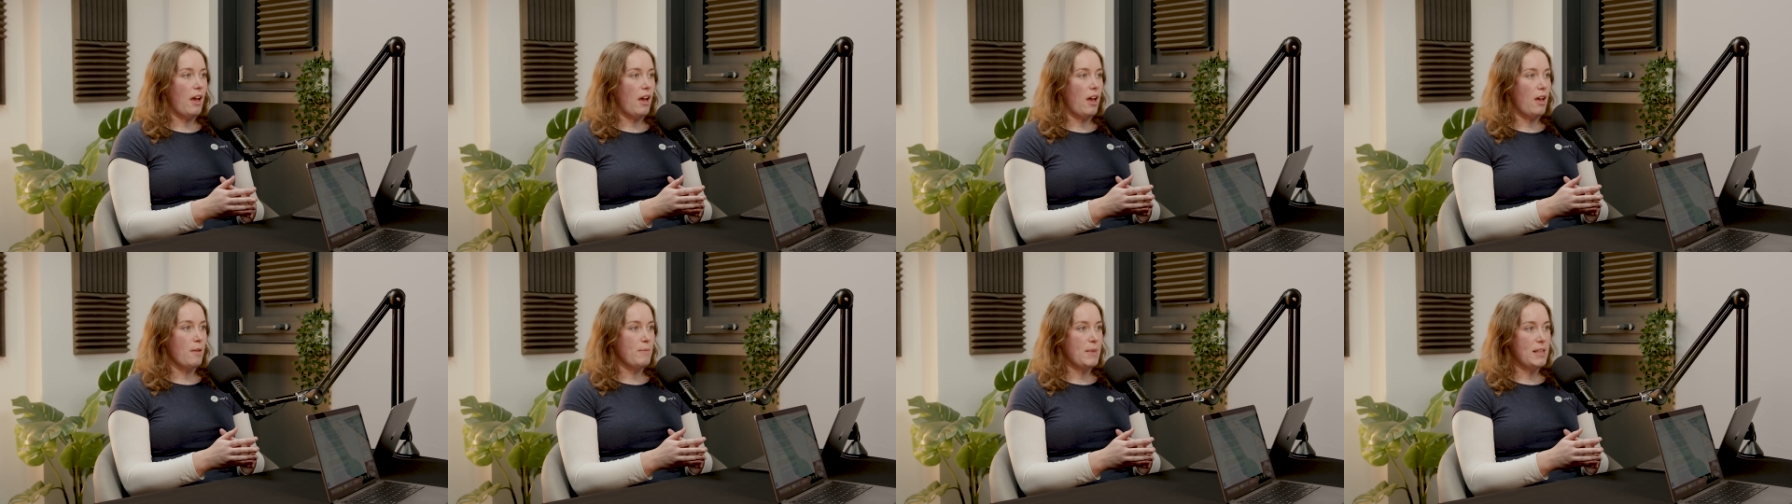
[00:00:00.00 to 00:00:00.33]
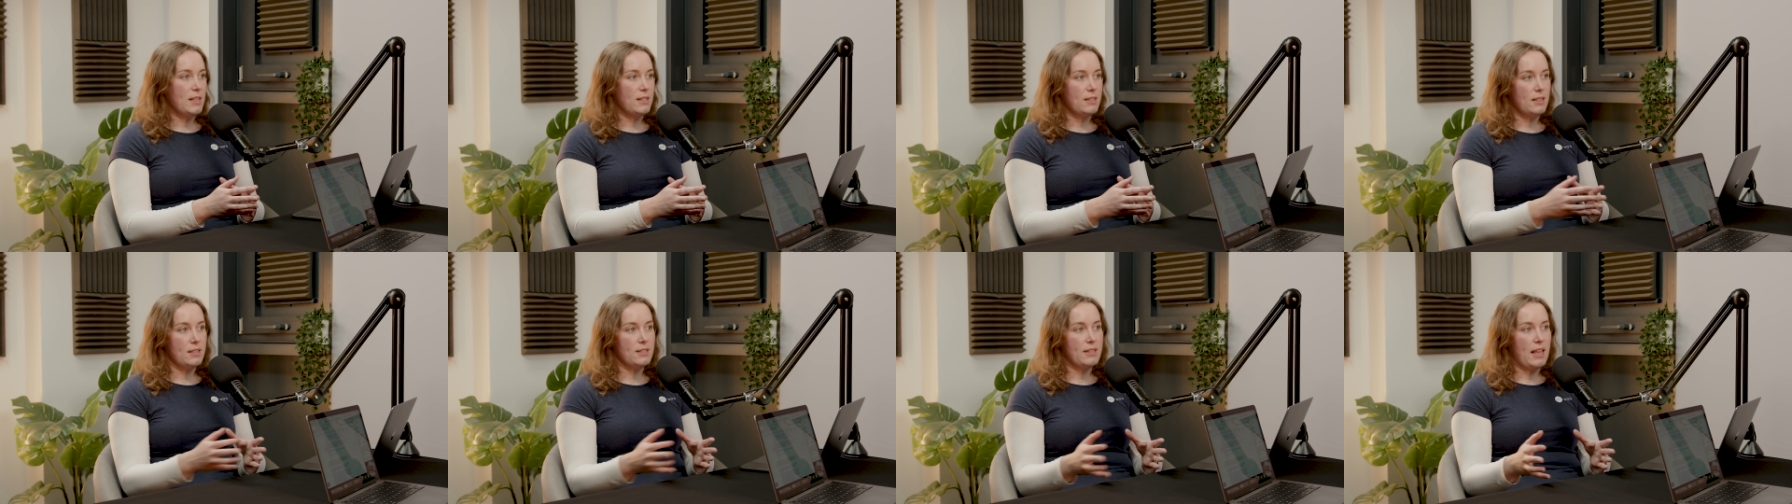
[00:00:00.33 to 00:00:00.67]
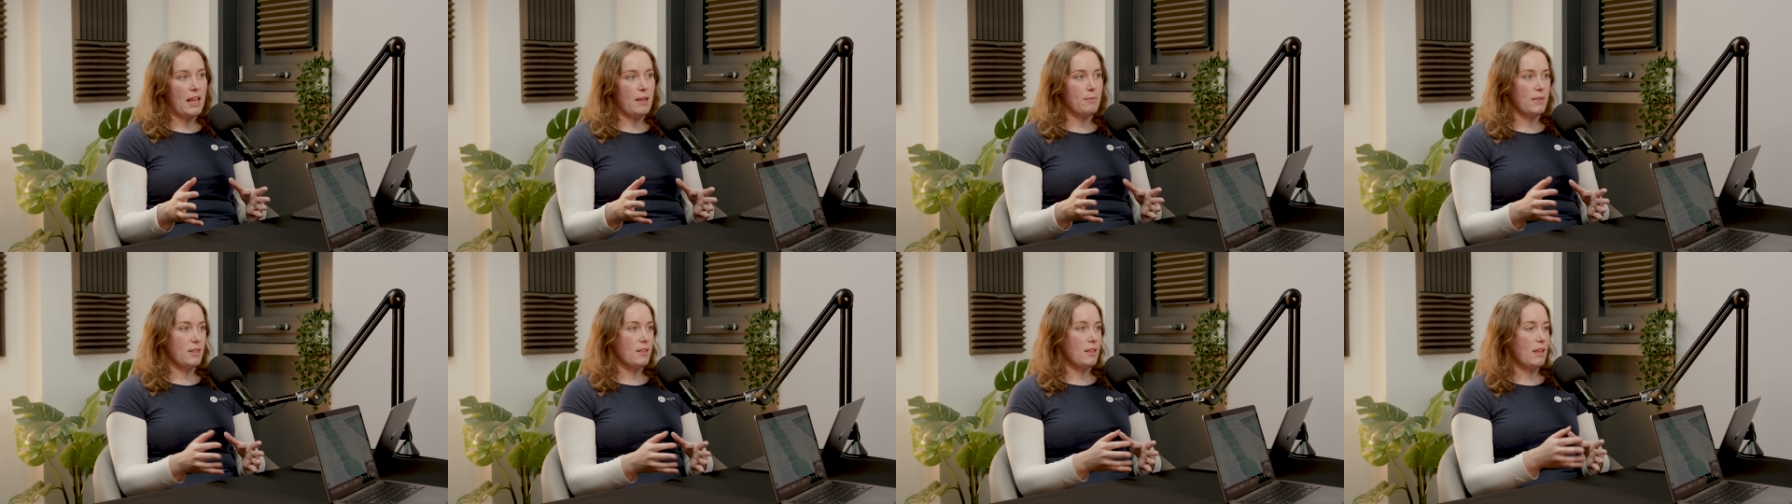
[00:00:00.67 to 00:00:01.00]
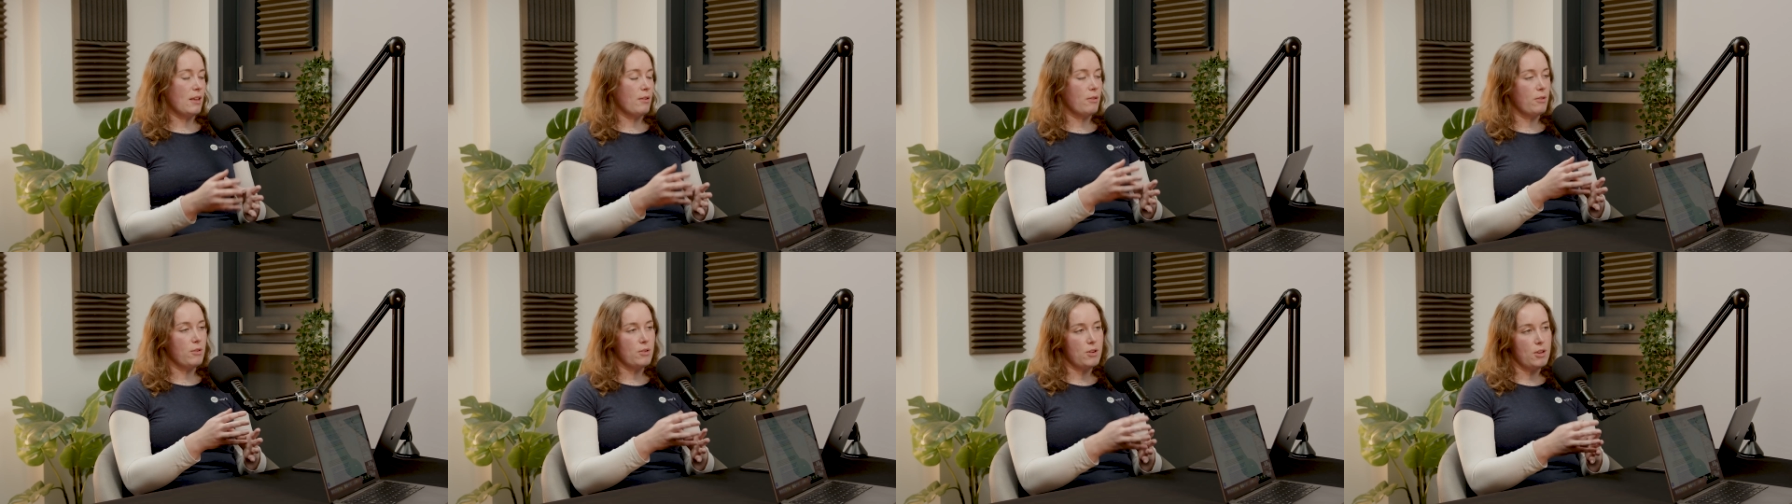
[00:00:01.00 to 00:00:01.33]
It's the same that
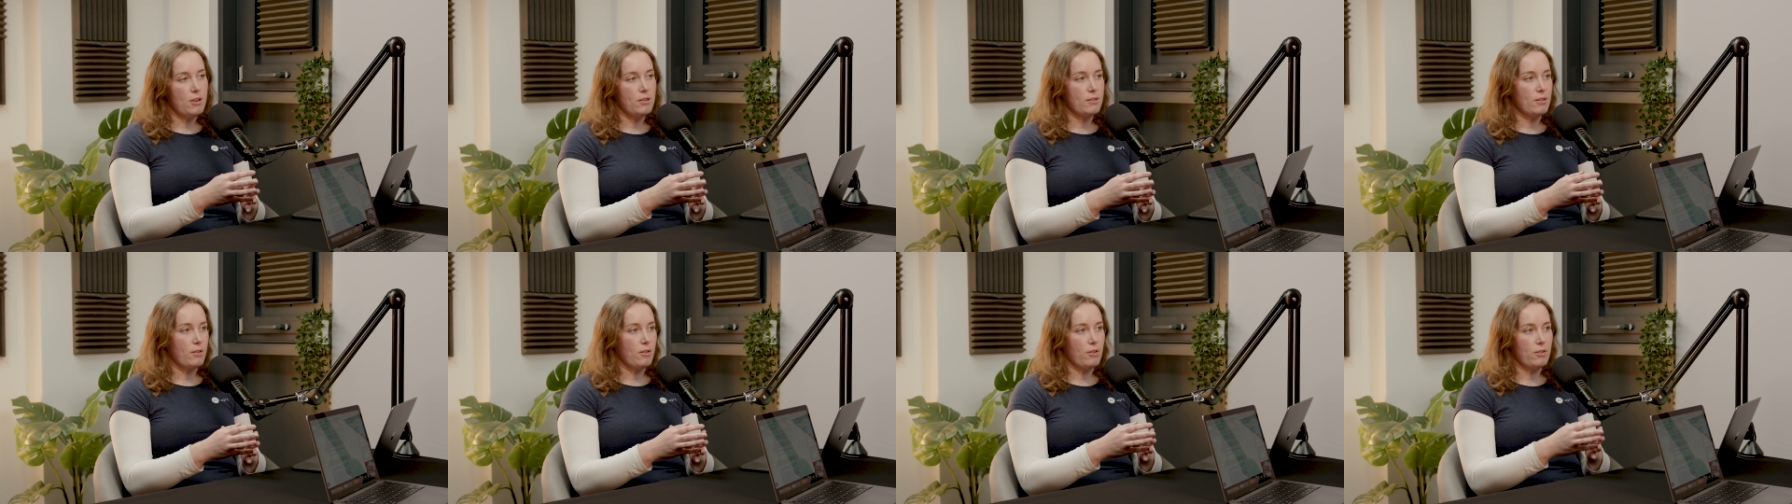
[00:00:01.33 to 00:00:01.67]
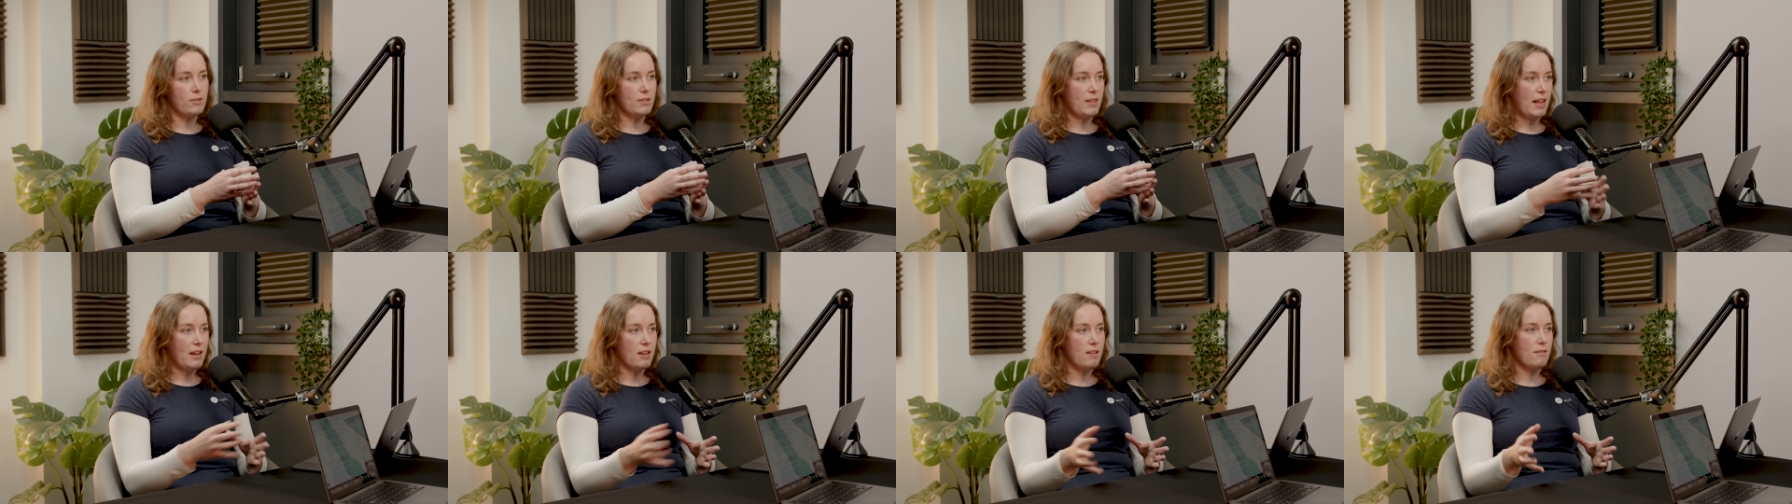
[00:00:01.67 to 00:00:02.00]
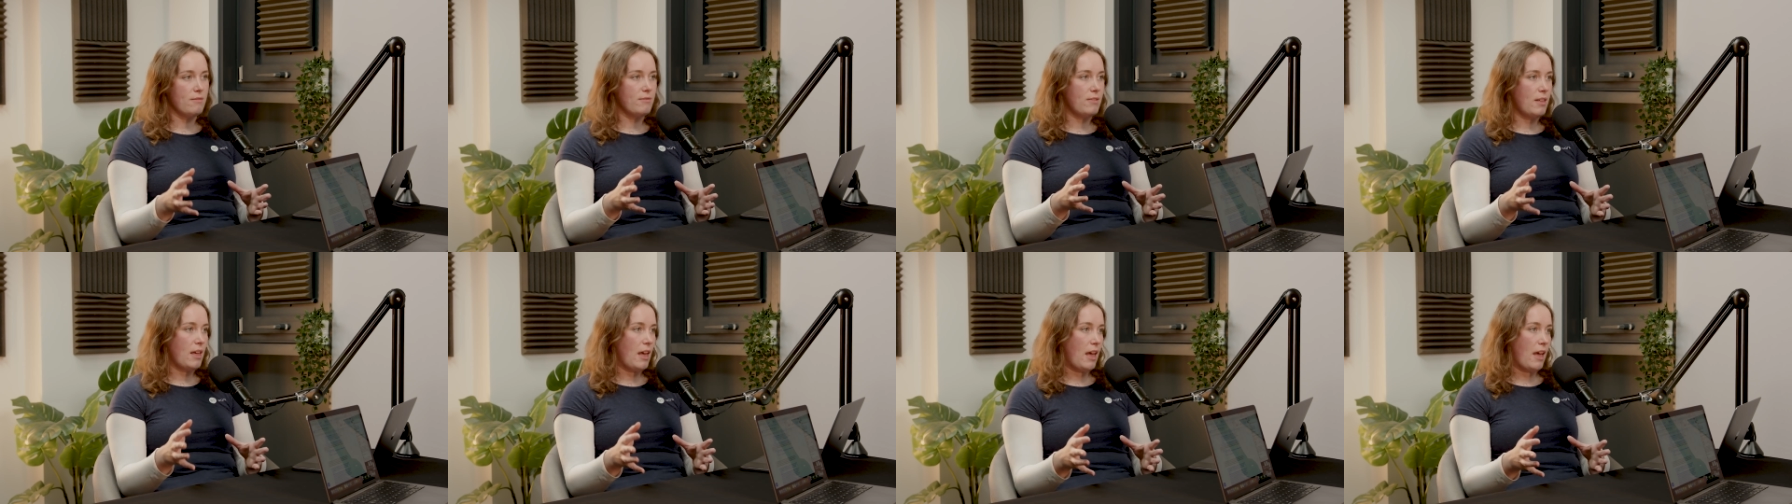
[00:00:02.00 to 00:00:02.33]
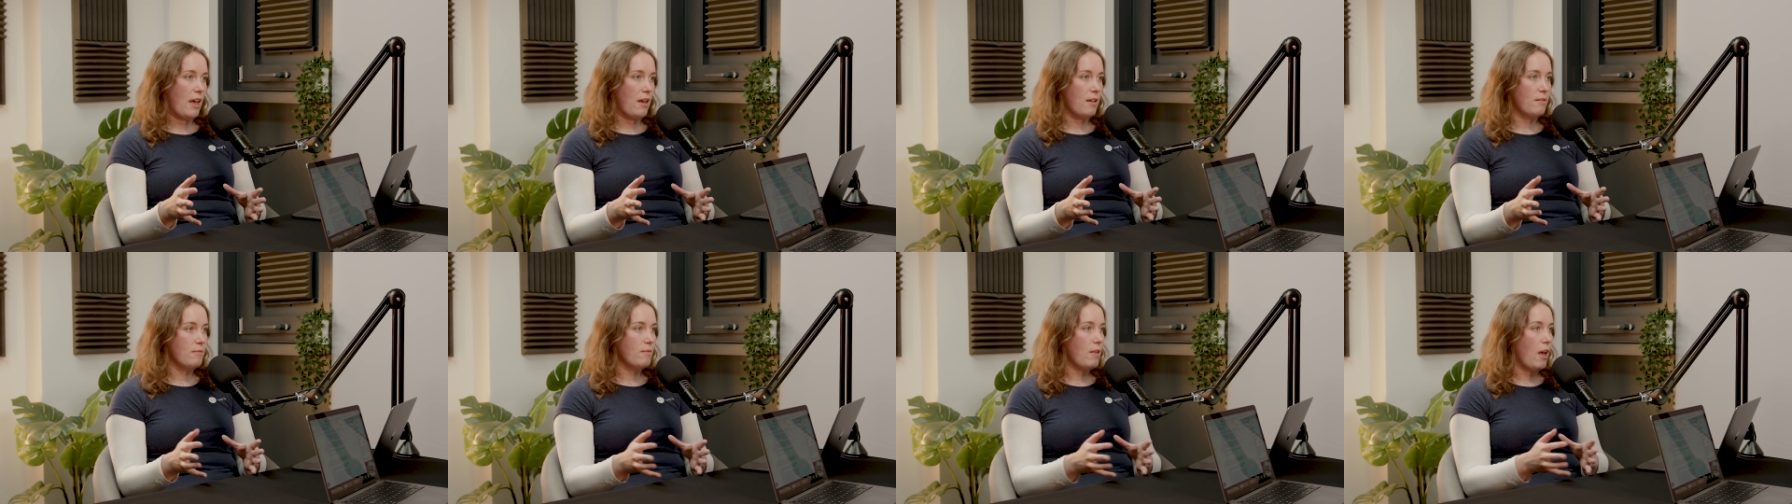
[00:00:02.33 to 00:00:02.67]
they could use across any of
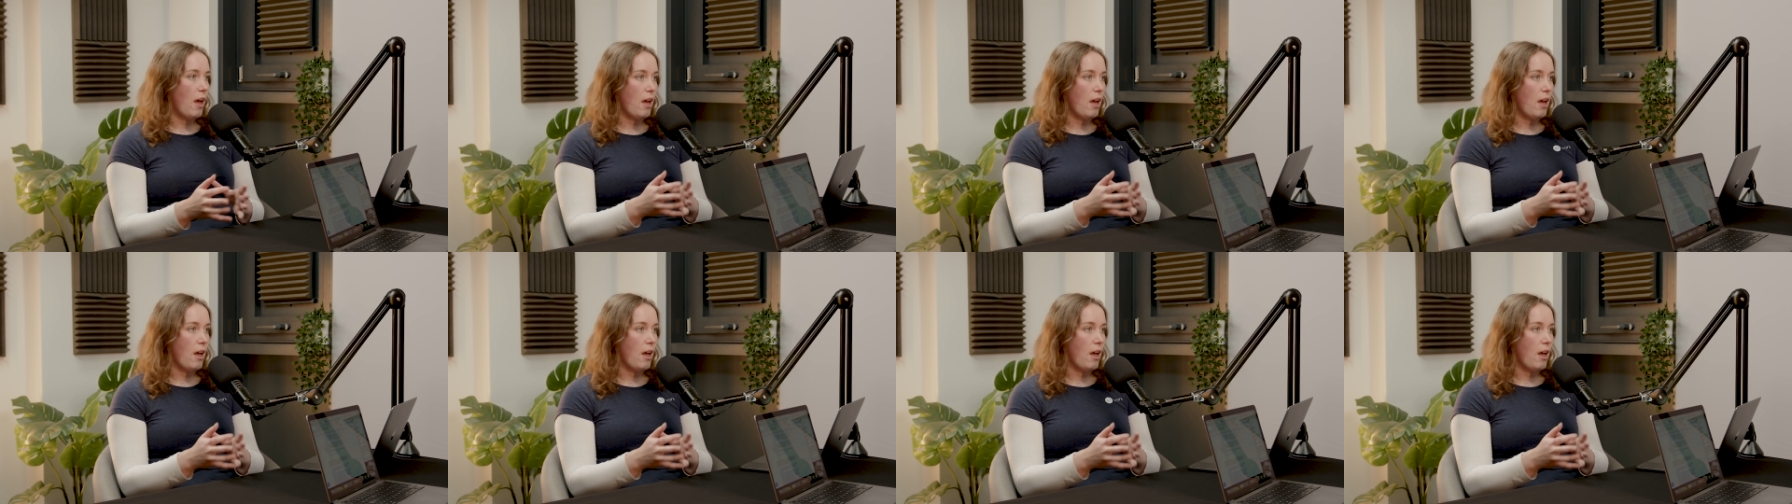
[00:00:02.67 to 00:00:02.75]
their